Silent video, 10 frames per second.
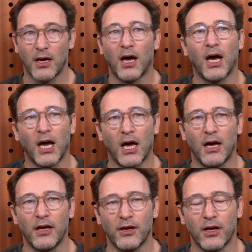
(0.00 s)

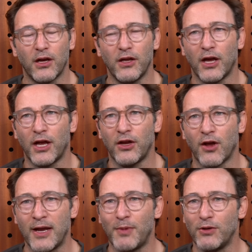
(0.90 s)

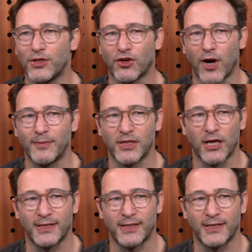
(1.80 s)
Anybody who describes a